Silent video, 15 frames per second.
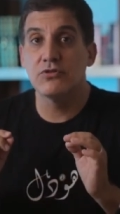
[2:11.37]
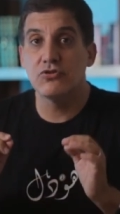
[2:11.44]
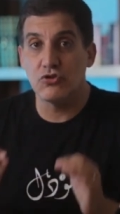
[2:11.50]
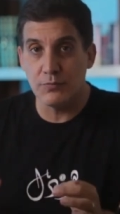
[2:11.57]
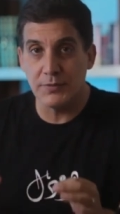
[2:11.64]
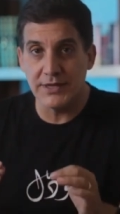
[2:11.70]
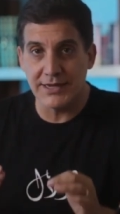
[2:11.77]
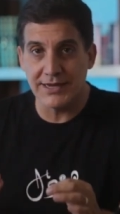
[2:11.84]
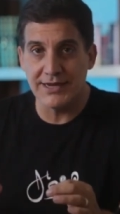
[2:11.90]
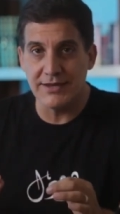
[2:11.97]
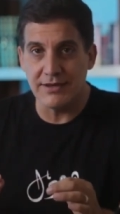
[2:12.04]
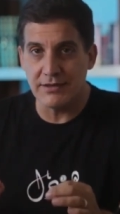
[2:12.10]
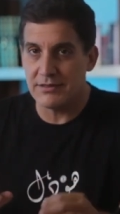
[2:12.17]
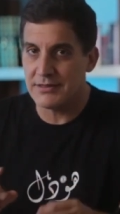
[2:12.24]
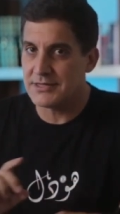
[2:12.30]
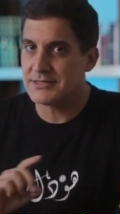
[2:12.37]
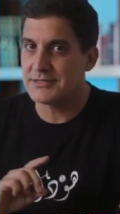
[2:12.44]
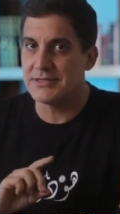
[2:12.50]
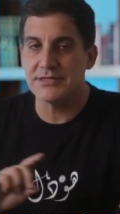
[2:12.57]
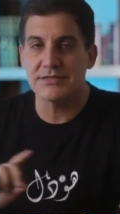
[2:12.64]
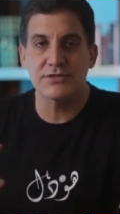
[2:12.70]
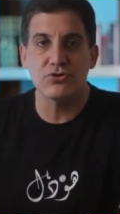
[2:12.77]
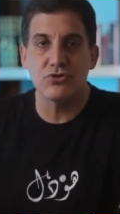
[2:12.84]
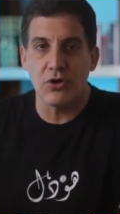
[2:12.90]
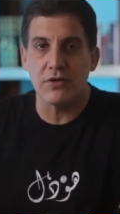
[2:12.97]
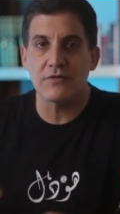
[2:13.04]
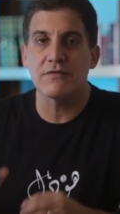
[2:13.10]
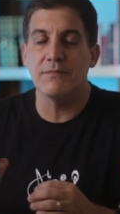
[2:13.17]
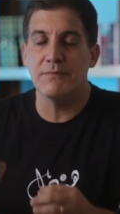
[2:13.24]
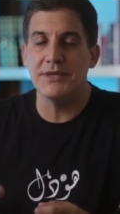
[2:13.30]
To be clear, this does
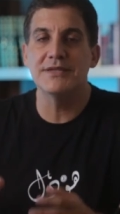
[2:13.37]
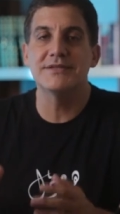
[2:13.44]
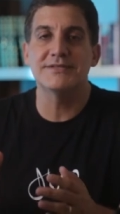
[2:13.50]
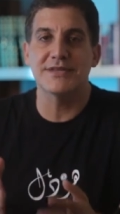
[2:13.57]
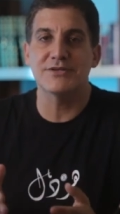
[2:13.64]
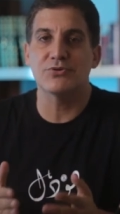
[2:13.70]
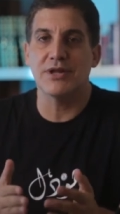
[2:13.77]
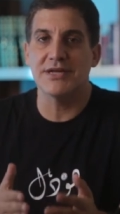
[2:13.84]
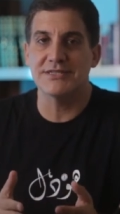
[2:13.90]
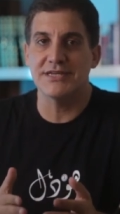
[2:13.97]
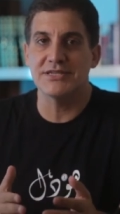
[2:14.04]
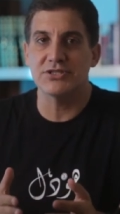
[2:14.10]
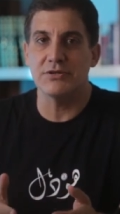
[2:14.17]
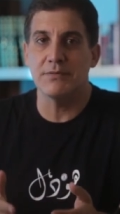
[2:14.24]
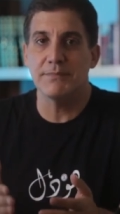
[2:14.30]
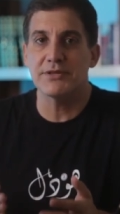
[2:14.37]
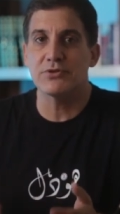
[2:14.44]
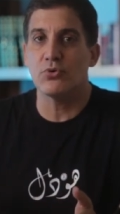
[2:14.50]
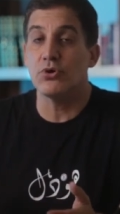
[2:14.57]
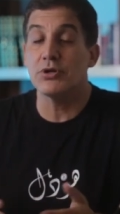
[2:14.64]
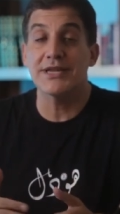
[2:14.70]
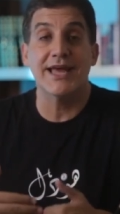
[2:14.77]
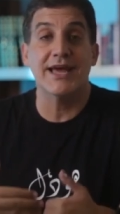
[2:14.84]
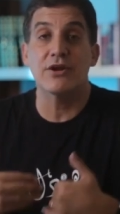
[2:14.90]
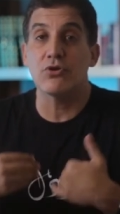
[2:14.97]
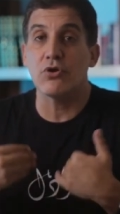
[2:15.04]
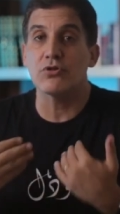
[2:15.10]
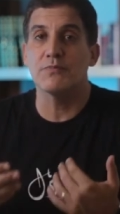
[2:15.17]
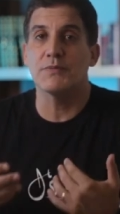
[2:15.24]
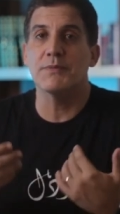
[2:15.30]
not mean centralization. Bitcoin
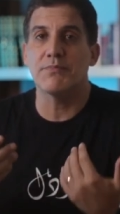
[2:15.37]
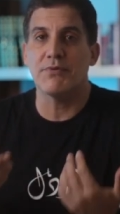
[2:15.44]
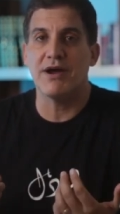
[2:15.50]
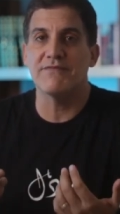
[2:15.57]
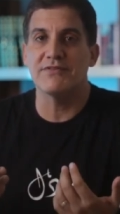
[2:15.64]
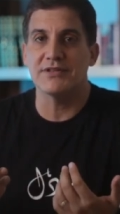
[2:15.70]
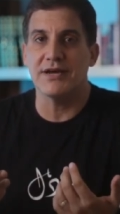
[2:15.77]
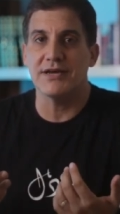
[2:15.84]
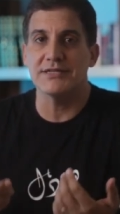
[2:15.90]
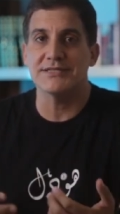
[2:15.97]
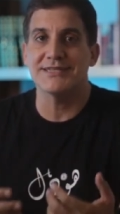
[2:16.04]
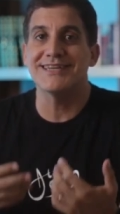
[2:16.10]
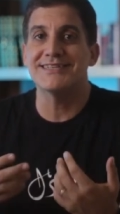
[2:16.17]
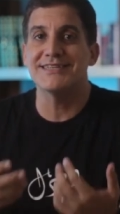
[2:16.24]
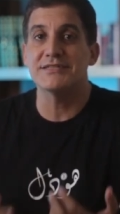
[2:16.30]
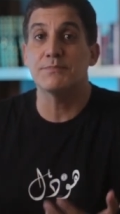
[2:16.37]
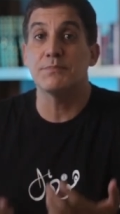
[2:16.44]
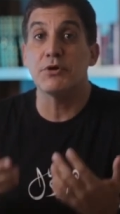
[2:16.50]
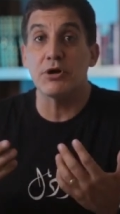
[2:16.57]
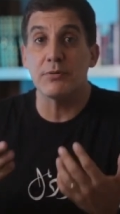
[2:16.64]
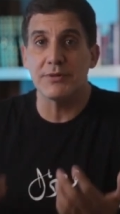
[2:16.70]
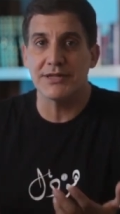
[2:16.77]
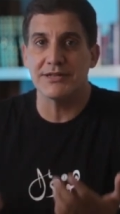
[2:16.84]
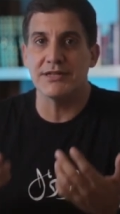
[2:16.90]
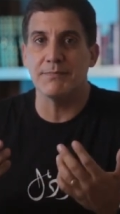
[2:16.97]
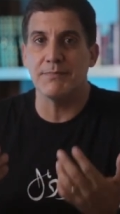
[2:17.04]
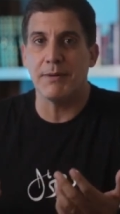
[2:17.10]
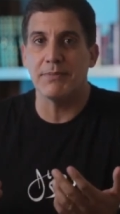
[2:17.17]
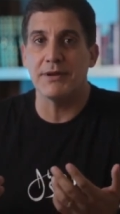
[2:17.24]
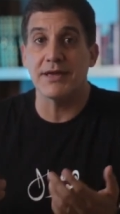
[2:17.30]
cannot be privatized. It is permanently
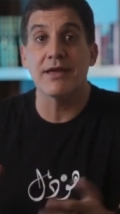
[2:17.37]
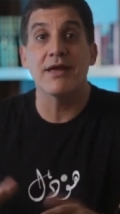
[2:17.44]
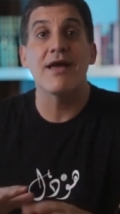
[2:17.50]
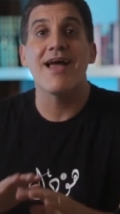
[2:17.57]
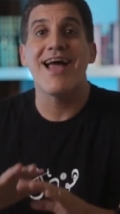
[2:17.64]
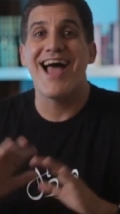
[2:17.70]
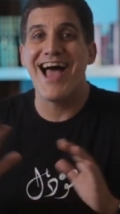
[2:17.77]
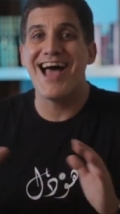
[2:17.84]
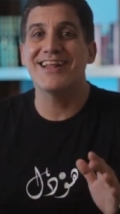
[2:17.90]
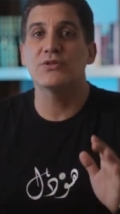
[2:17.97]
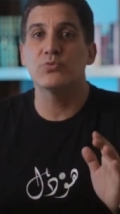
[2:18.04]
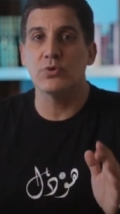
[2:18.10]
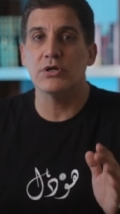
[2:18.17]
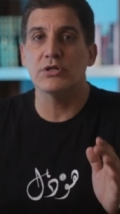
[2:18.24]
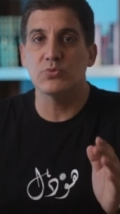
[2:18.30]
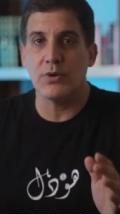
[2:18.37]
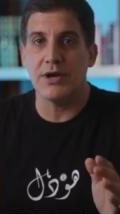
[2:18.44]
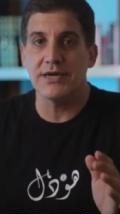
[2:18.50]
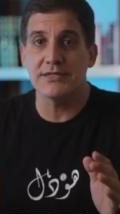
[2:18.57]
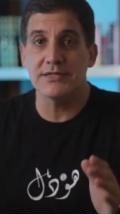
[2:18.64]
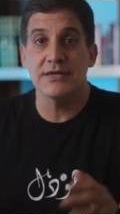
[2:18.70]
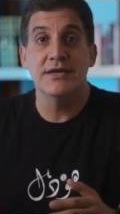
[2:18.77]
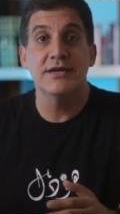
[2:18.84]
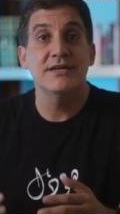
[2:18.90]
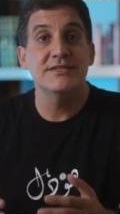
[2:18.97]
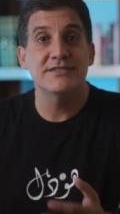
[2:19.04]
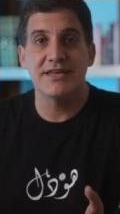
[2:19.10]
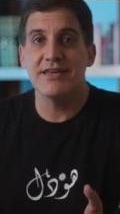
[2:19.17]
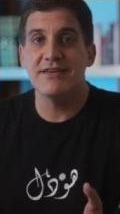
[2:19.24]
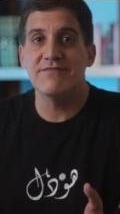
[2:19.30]
public and worldwide.
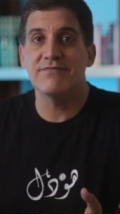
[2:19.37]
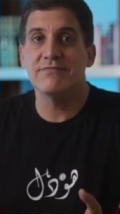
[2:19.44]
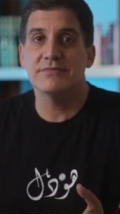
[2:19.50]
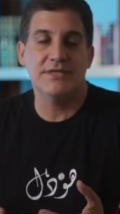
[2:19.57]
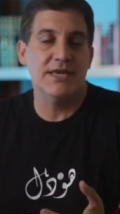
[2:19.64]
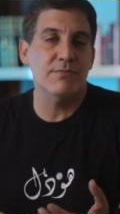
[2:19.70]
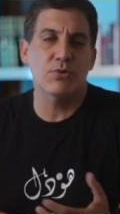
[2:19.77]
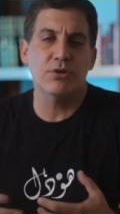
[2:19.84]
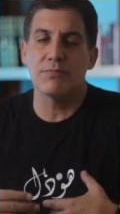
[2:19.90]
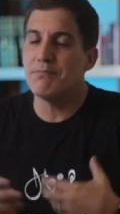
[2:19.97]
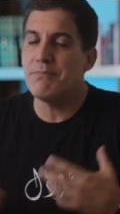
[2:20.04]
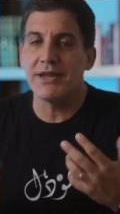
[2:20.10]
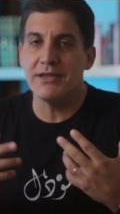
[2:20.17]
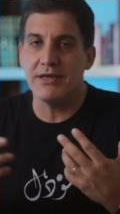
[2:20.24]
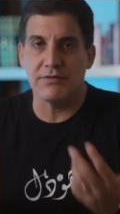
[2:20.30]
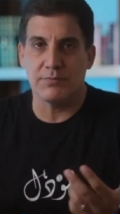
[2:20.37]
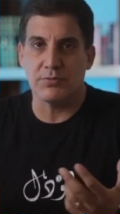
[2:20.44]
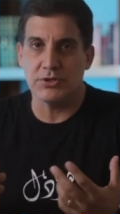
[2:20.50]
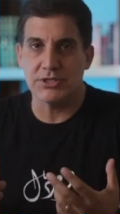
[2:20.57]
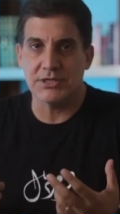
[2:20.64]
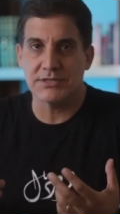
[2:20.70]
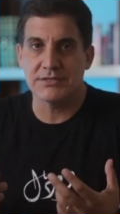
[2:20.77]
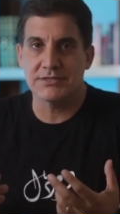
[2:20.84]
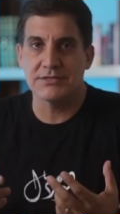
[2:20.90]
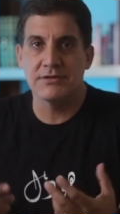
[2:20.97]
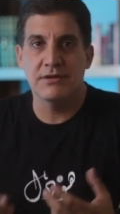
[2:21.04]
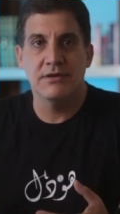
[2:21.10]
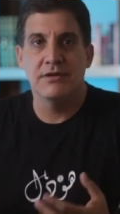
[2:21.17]
Same with many other projects.